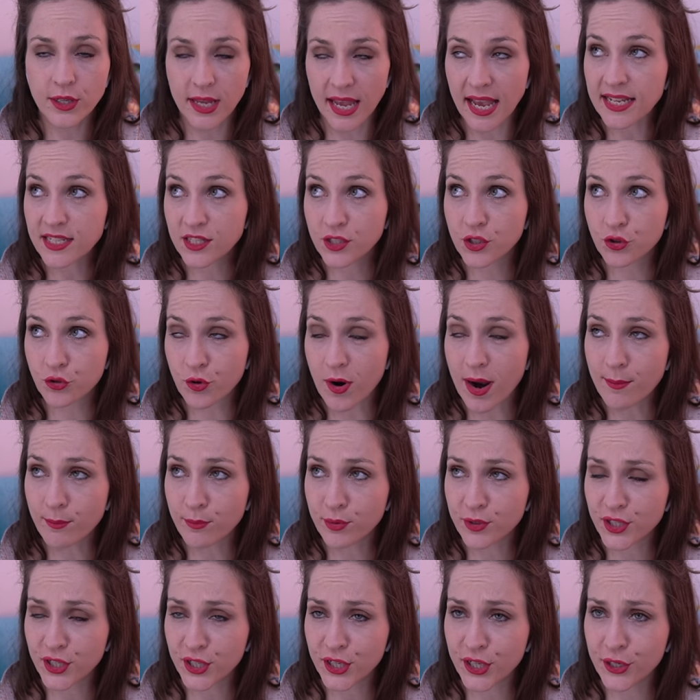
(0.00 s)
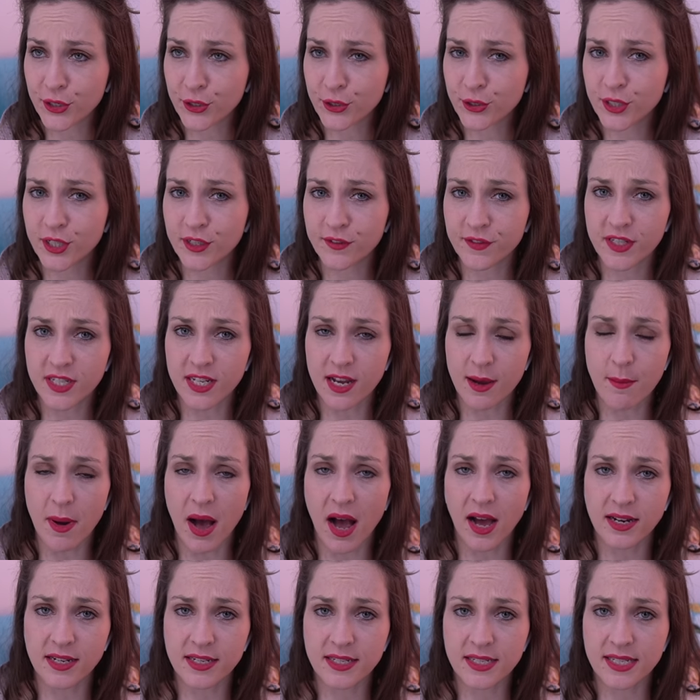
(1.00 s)
Yes, Trump was accused of some
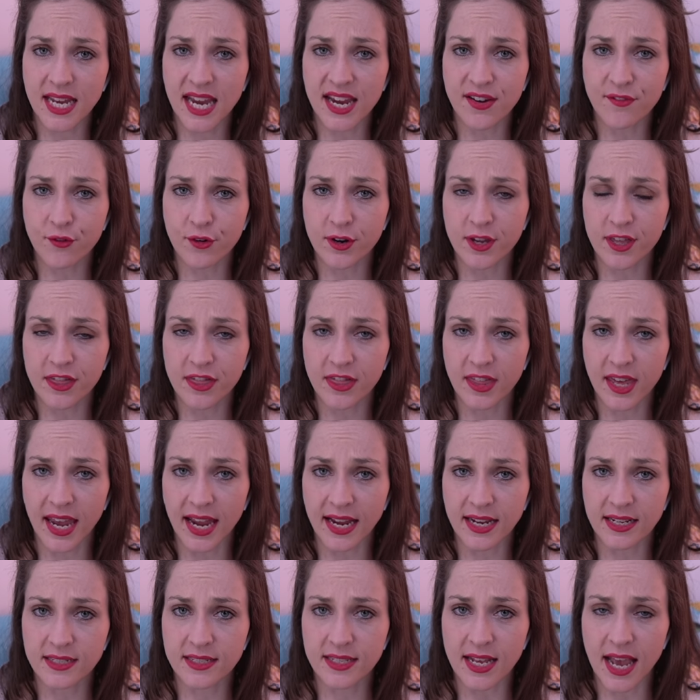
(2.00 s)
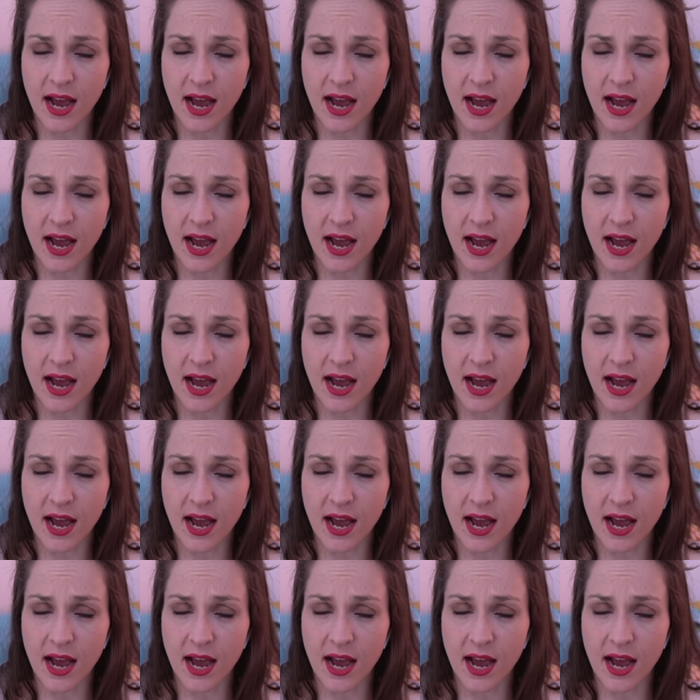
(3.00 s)
unsavory things.